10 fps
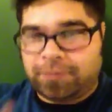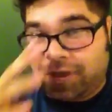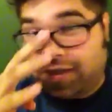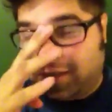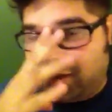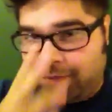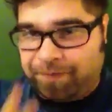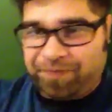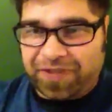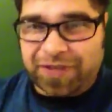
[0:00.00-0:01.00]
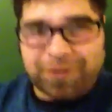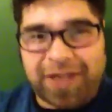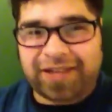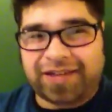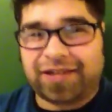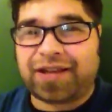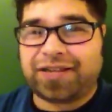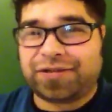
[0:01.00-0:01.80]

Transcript: But this one had like a lot of